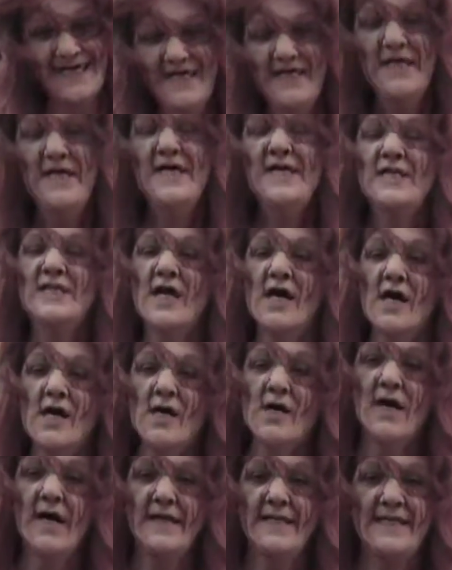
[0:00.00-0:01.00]
I'll make that no,
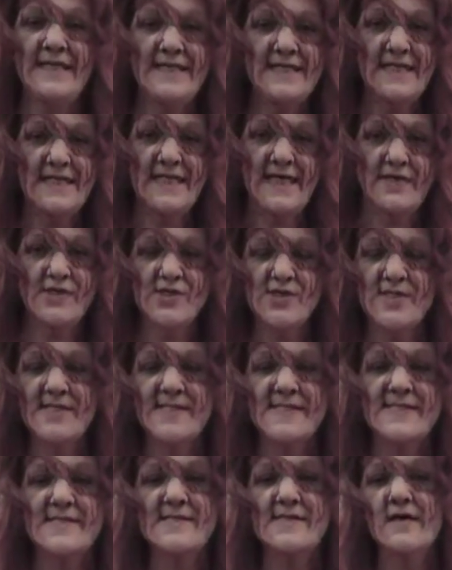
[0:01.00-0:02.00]
come true I later.
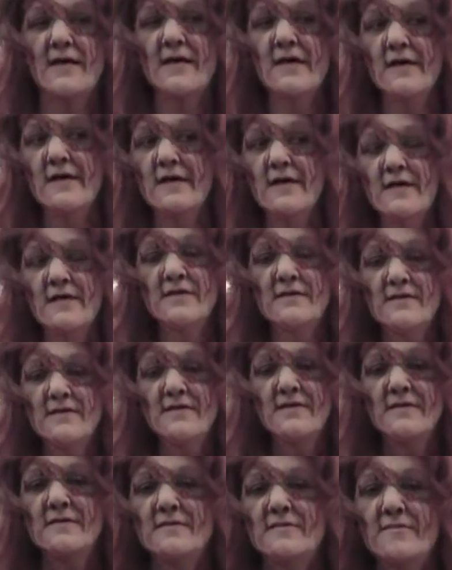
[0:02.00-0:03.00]
Connections. Uh,
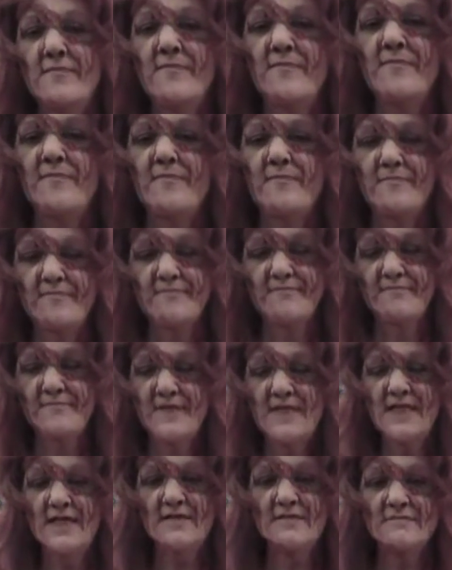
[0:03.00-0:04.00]
connections are very good. You
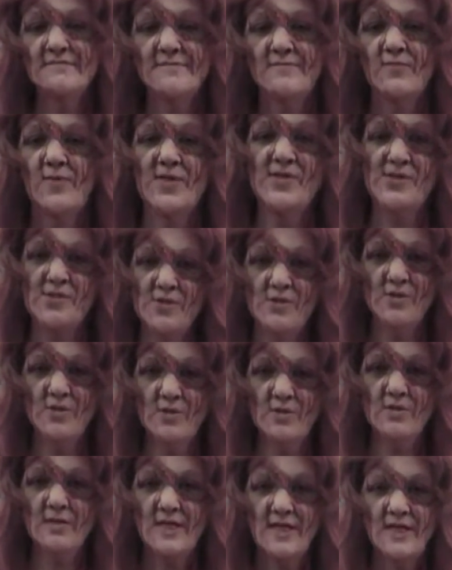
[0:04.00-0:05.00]
know,
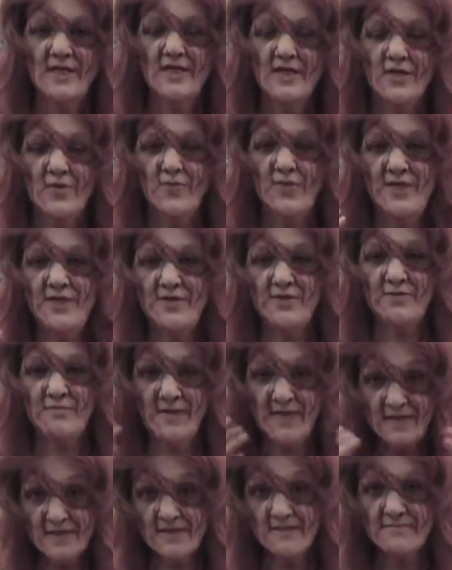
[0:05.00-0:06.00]
networking do, is very good. We do
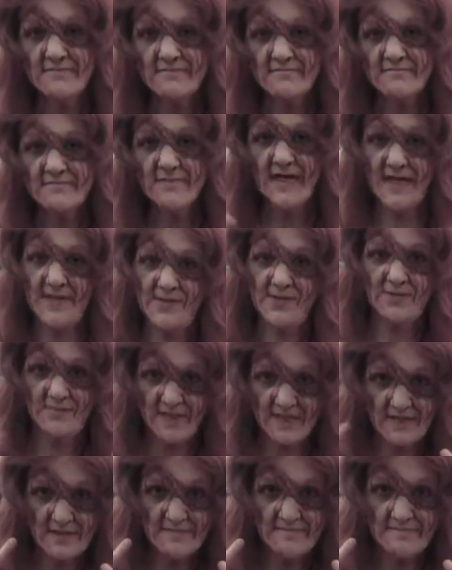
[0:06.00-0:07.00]
makeup. I do
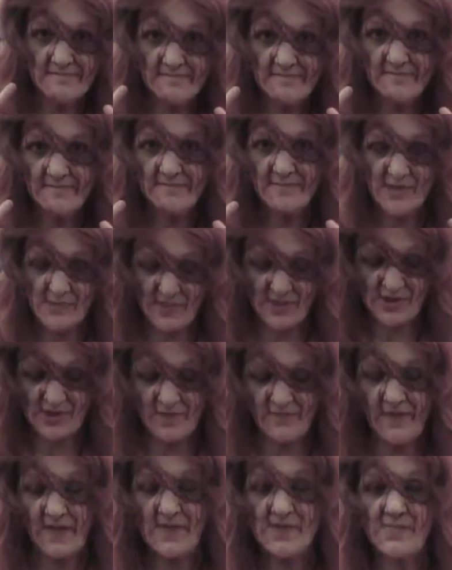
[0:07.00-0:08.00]
makeup,
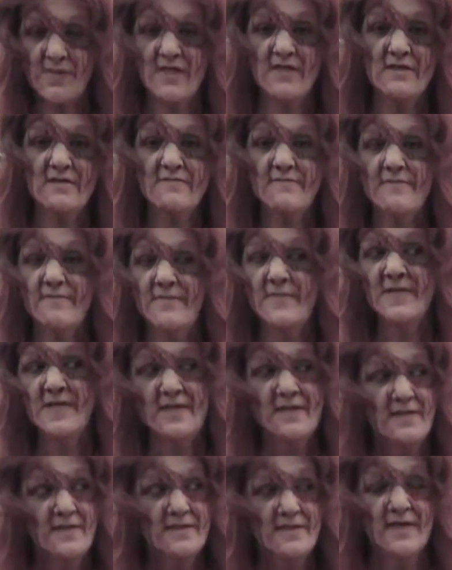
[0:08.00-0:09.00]
special effects makeup.
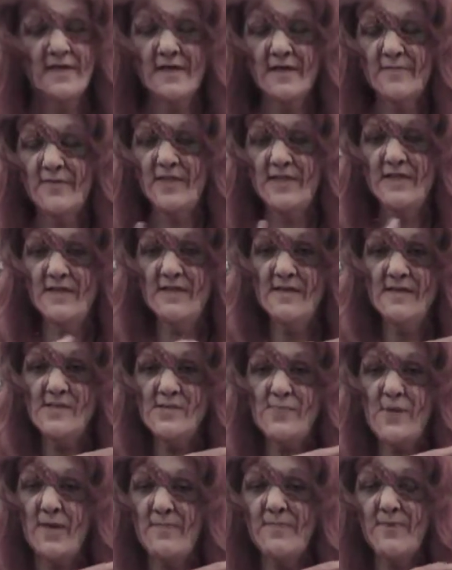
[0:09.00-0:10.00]
The hubby does
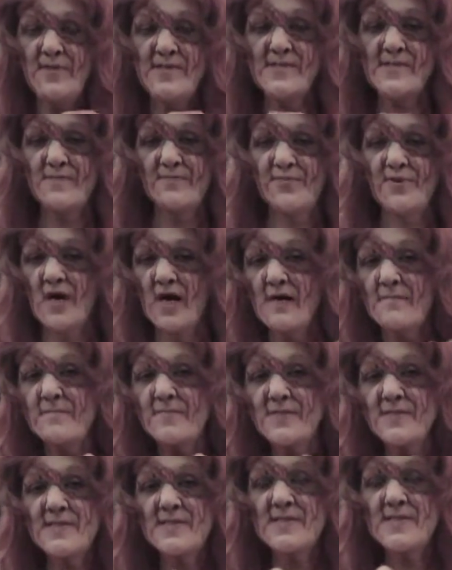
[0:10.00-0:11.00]
puppets and
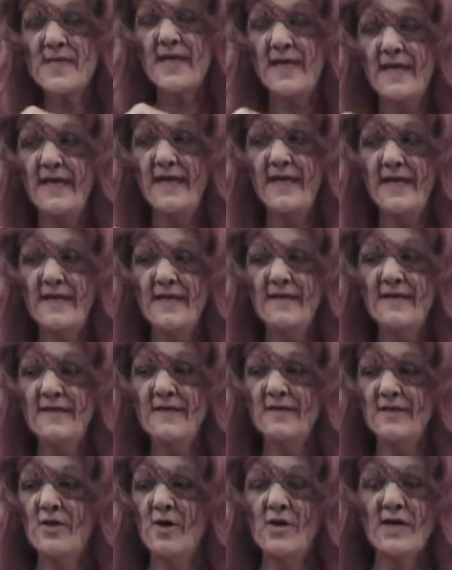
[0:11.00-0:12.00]
props oh.
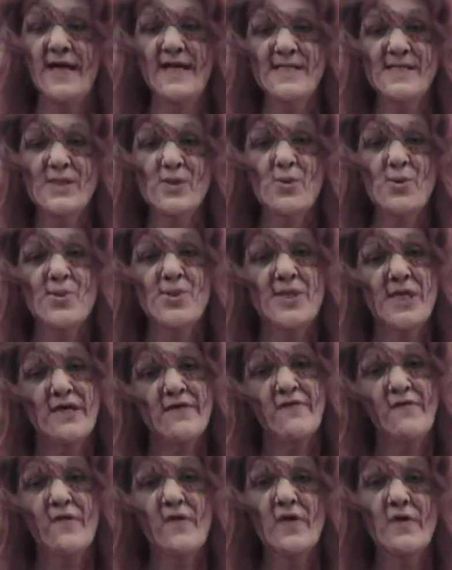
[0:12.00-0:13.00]
and all kinds of
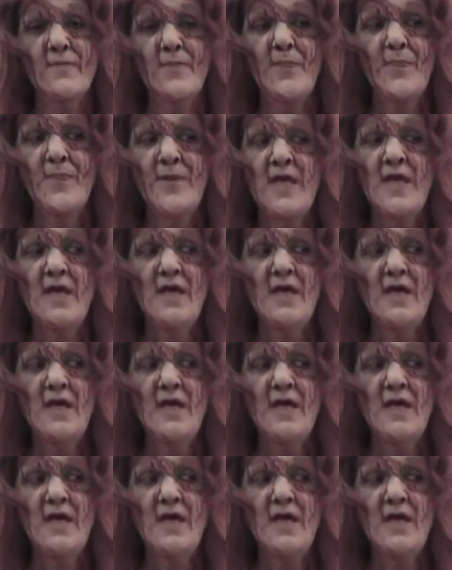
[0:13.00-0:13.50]
stuff. Very good.